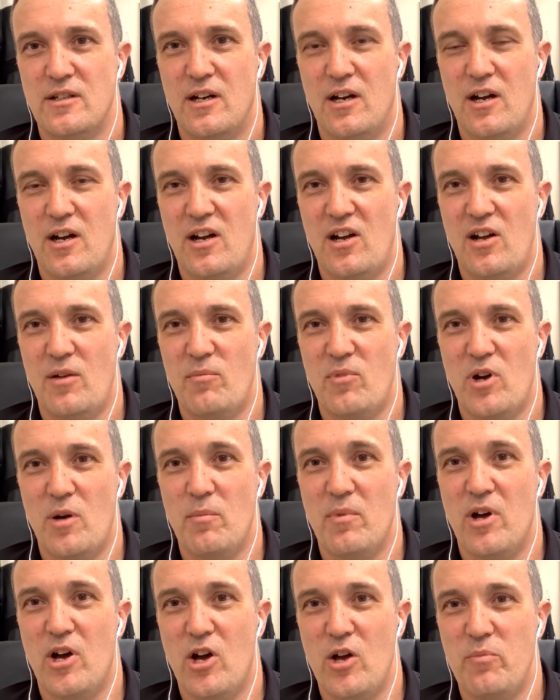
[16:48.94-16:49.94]

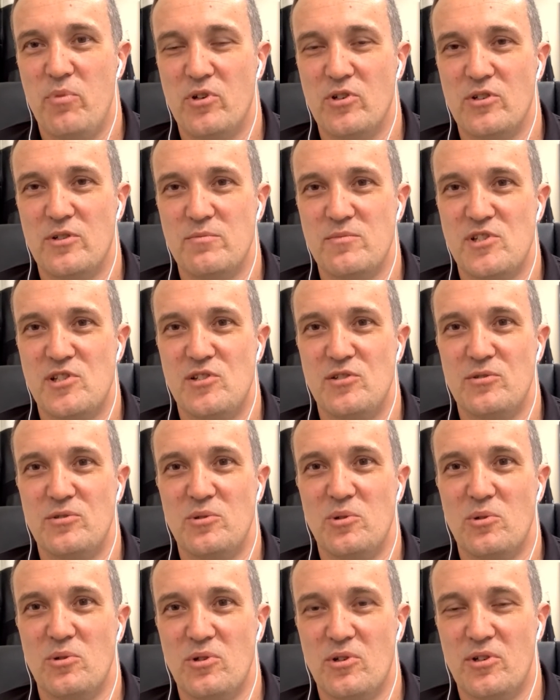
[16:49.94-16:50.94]
I'm hoping I'm
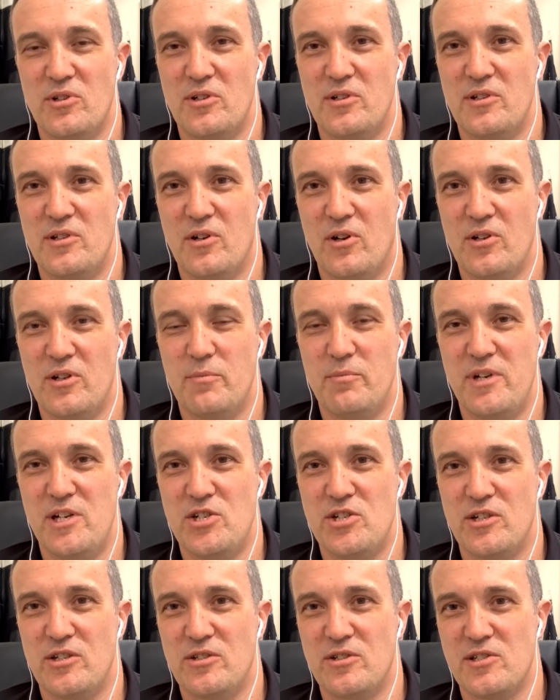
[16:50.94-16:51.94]
still good on the
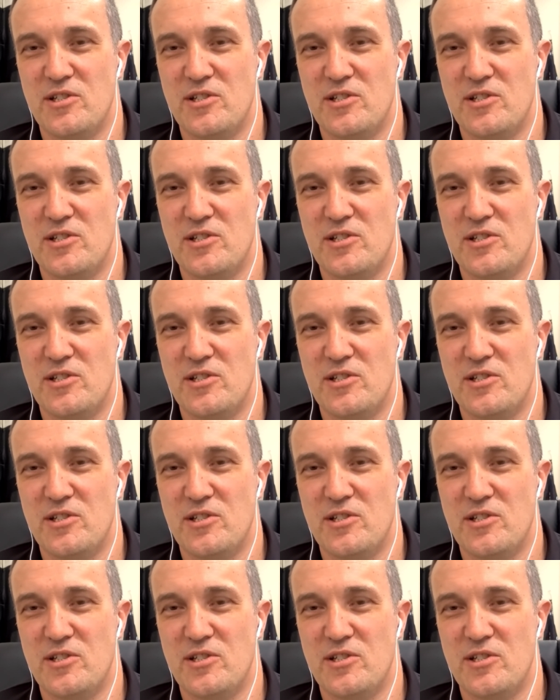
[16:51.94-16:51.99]
midget,